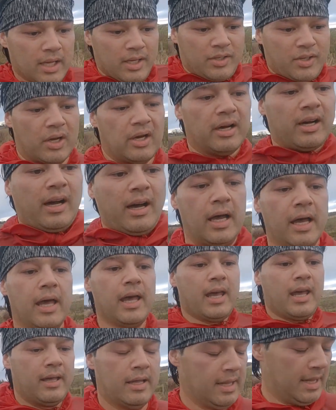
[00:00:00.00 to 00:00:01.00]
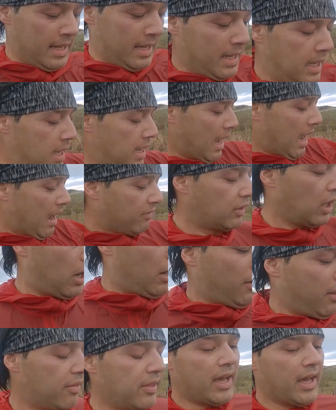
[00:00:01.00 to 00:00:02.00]
So I've
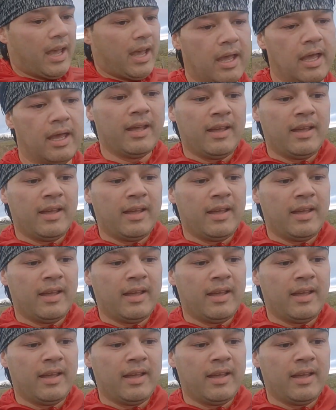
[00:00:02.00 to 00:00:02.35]
got another